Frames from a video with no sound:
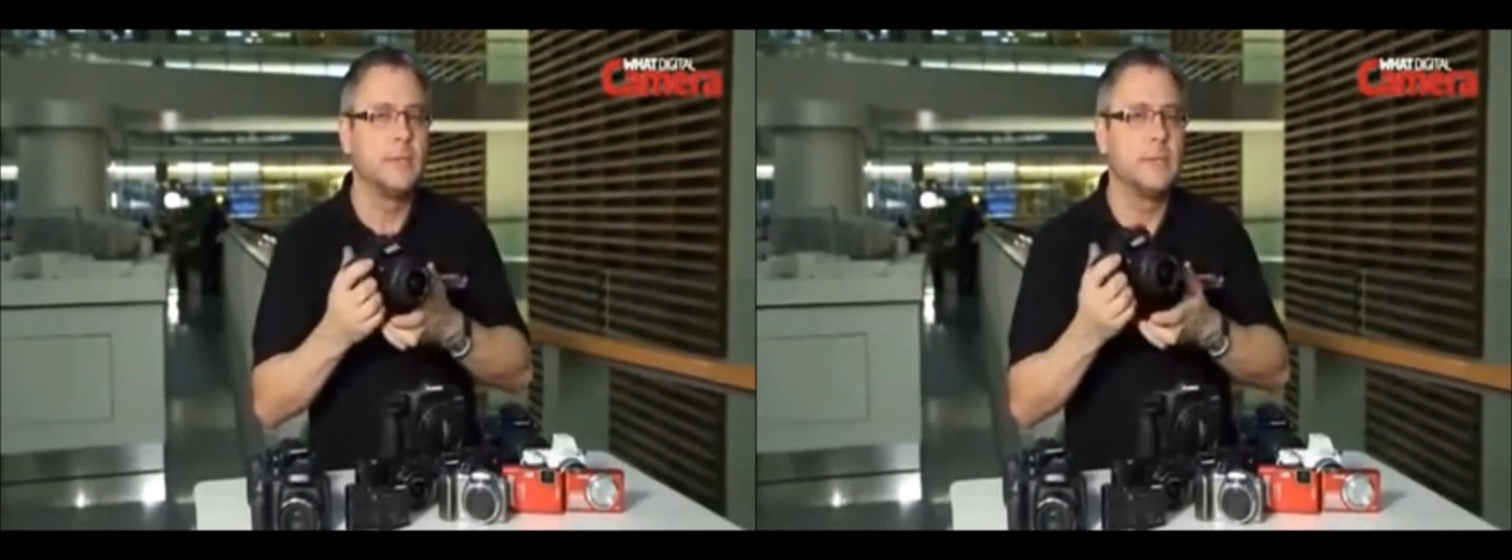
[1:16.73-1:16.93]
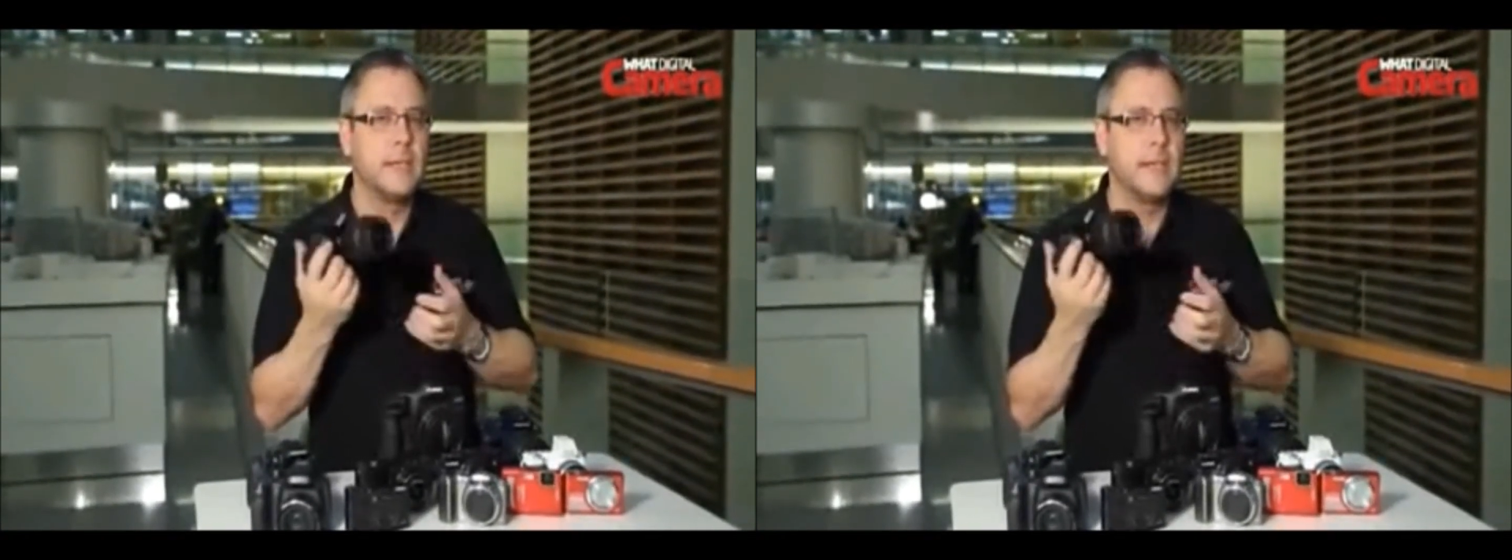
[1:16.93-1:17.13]

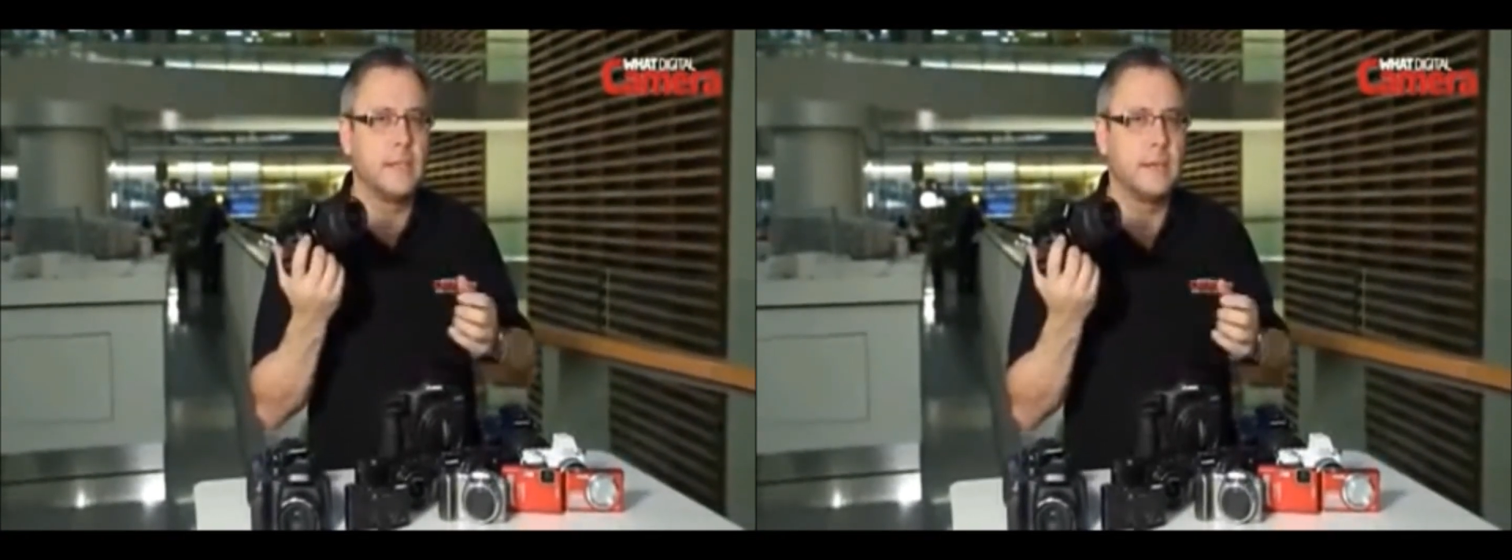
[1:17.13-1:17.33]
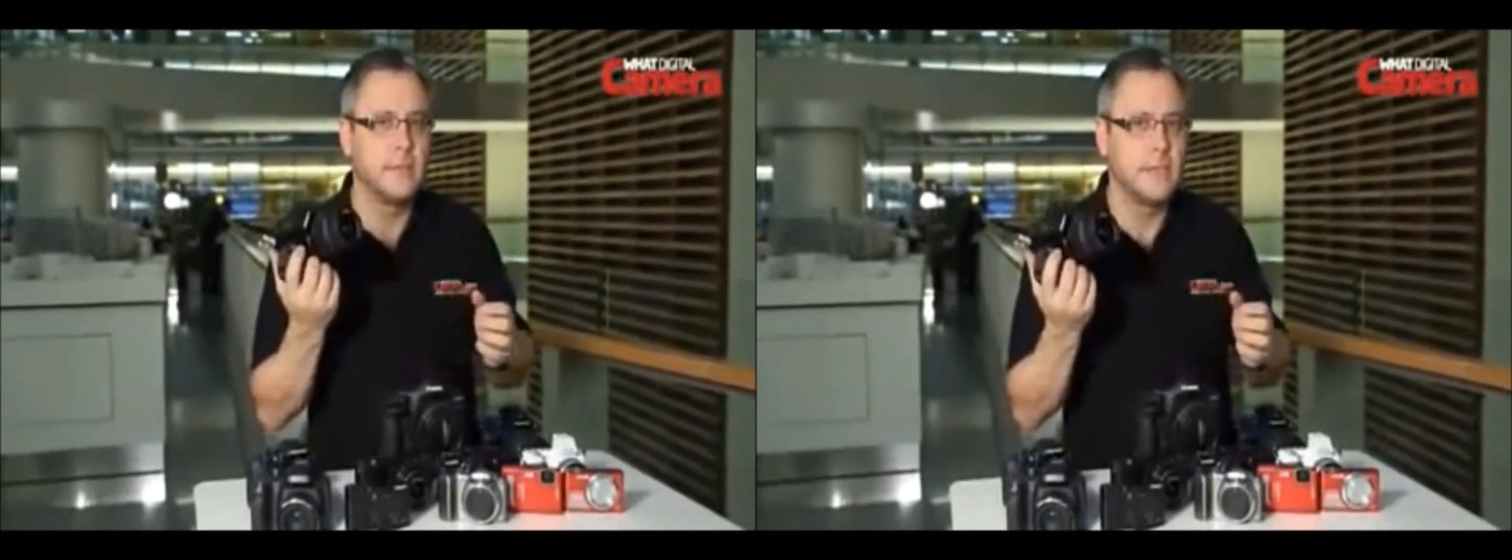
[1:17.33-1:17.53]

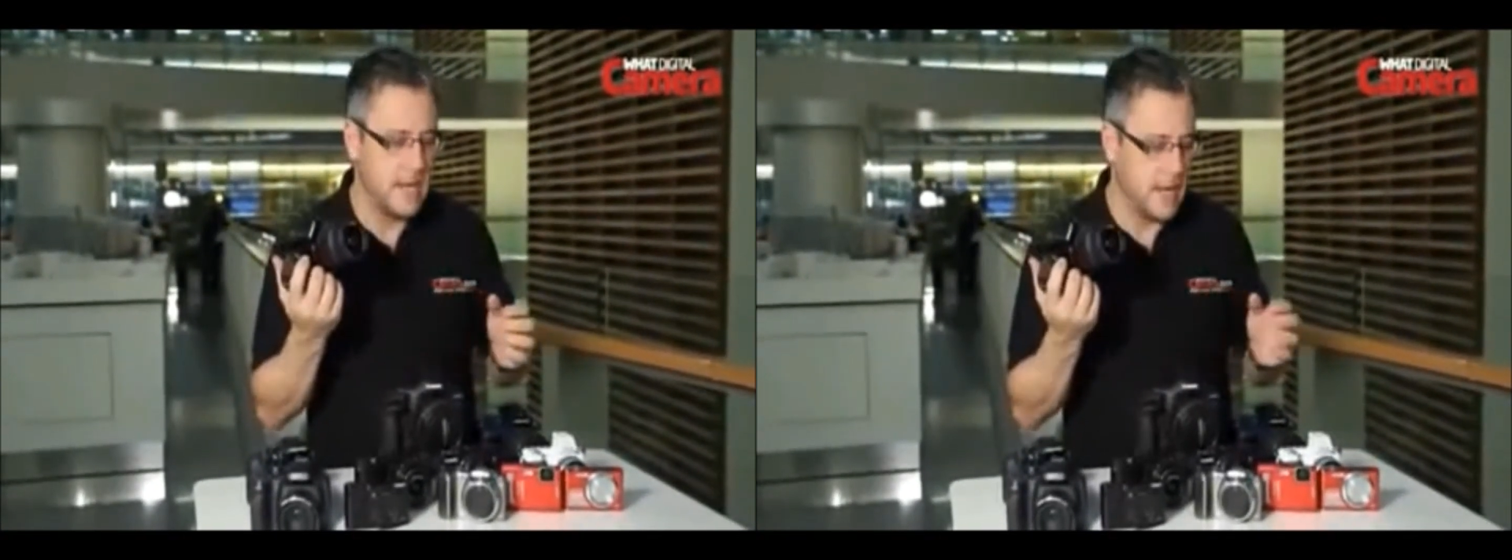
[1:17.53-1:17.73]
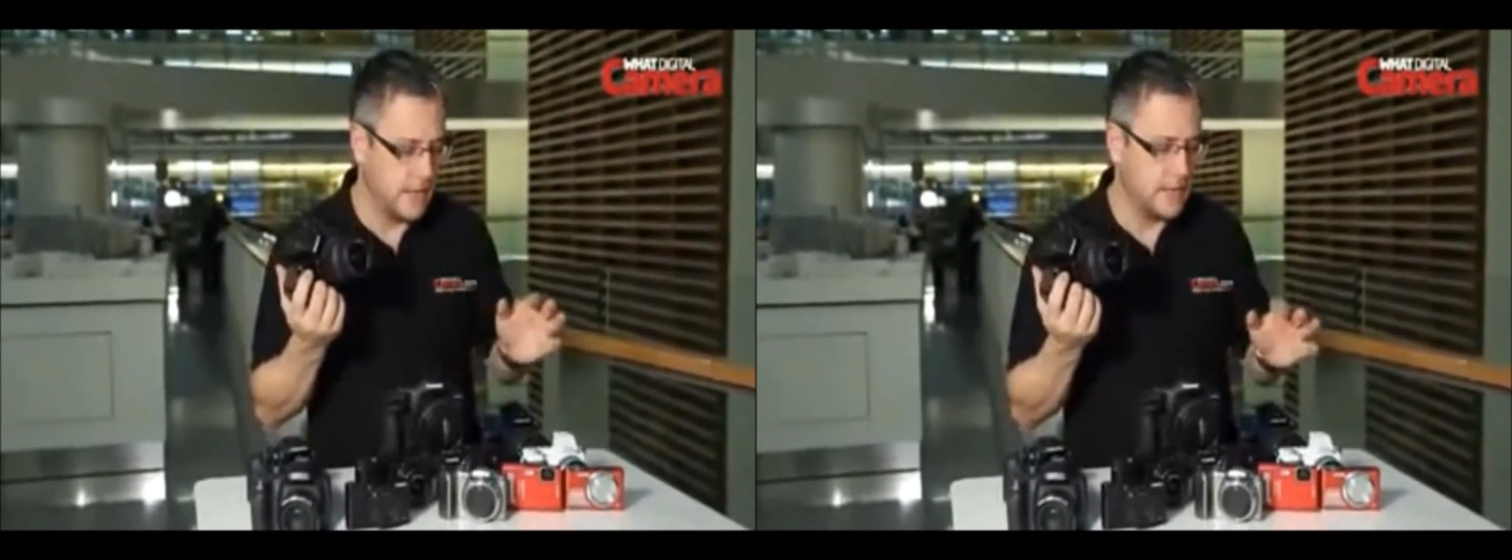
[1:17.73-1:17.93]

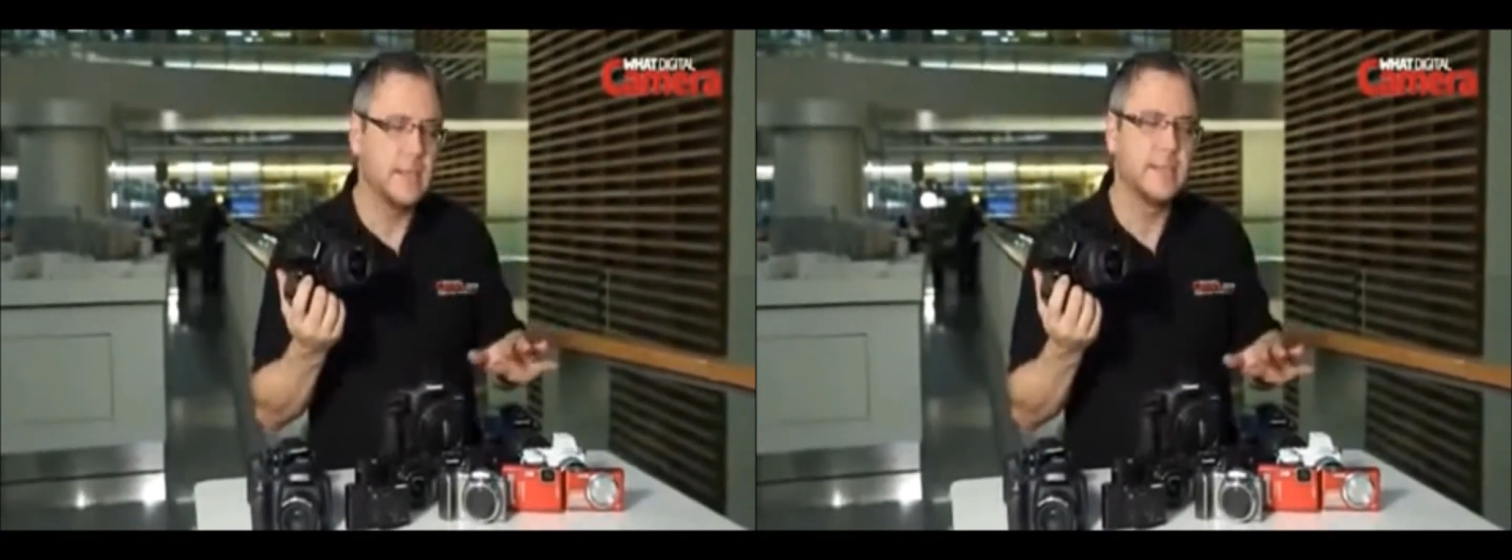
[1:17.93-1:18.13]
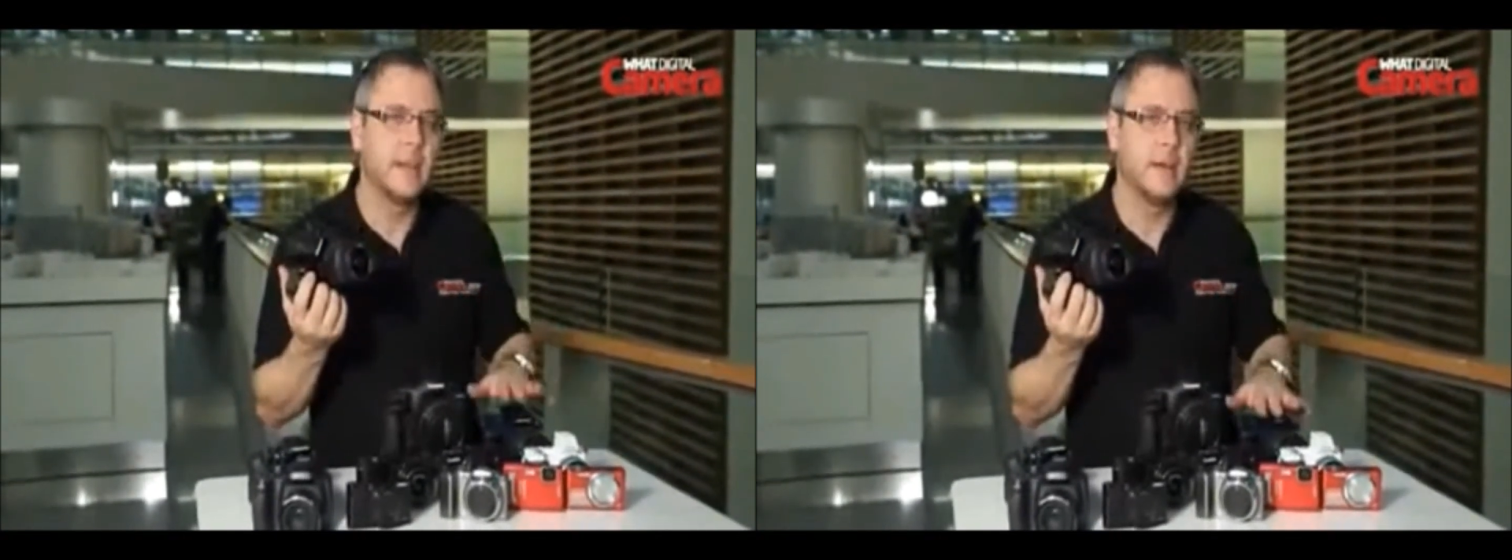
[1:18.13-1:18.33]
DSLT and a
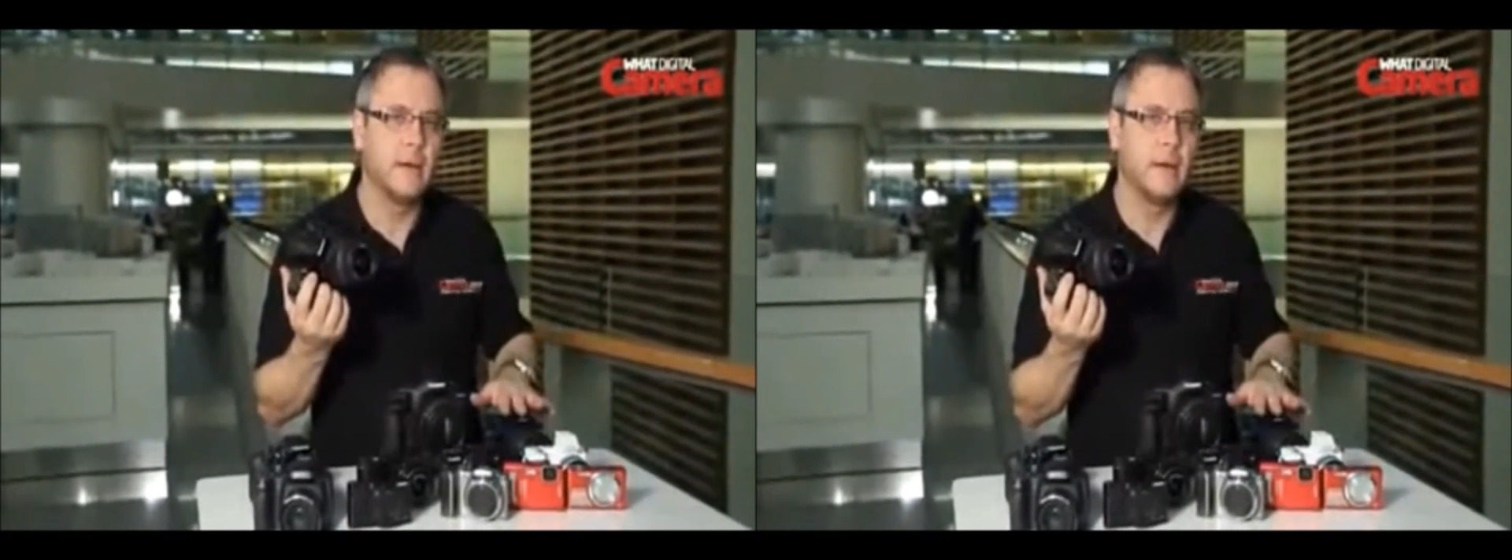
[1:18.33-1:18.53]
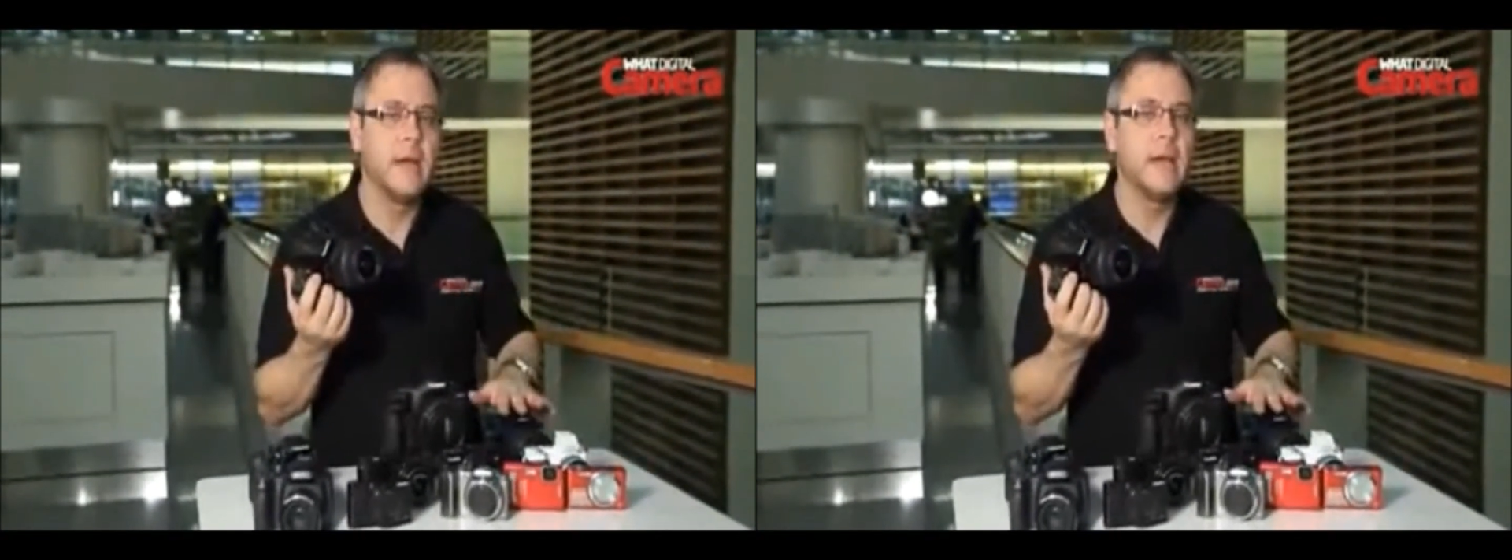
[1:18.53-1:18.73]
DSLR